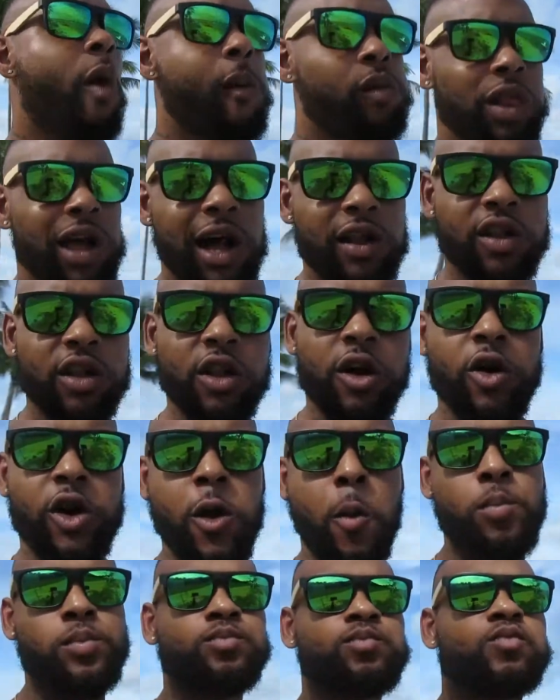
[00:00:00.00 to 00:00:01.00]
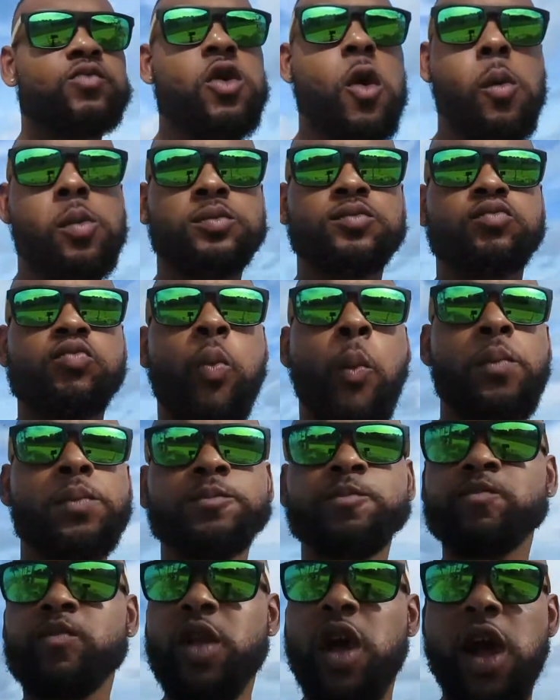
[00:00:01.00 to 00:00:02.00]
locked and loaded.
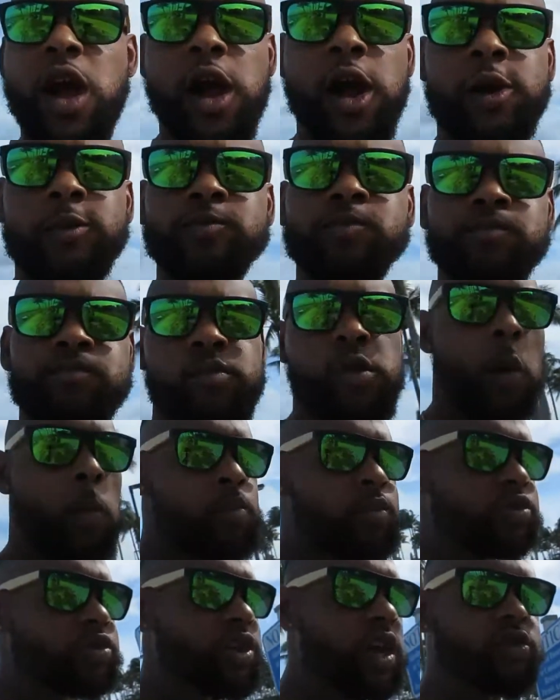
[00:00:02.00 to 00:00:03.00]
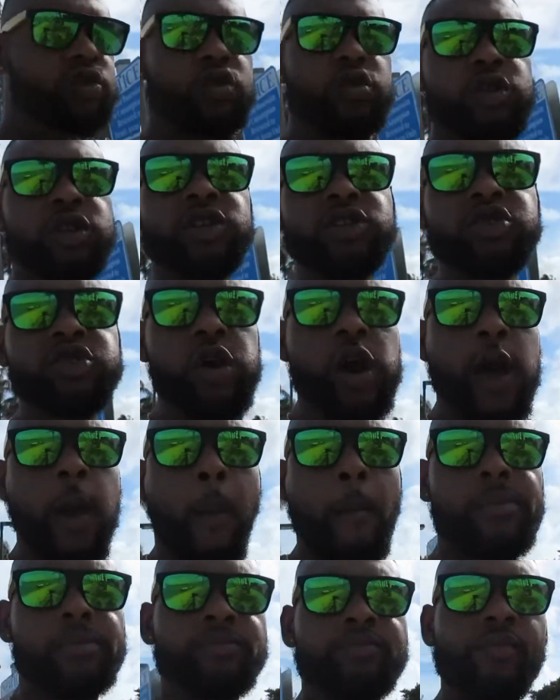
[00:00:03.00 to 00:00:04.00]
And stay tuned and enjoy it.
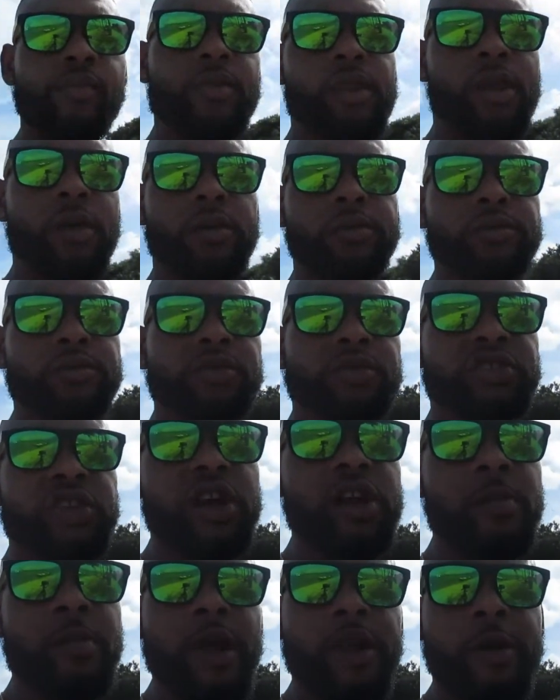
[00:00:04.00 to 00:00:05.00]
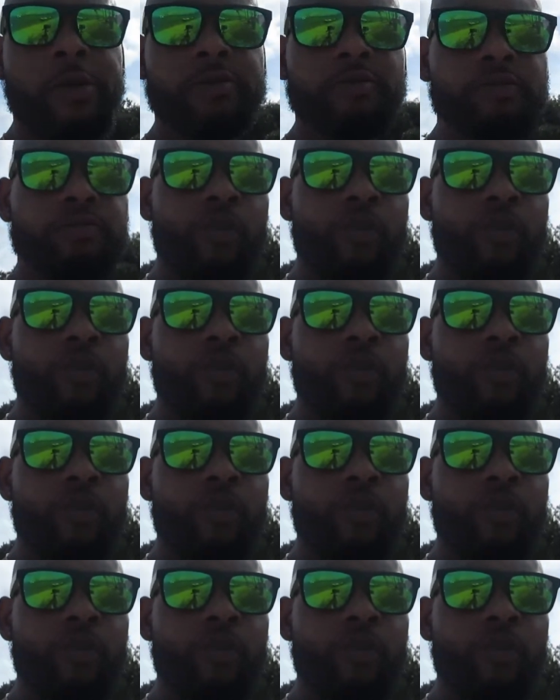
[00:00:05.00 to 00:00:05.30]
See you in a minute.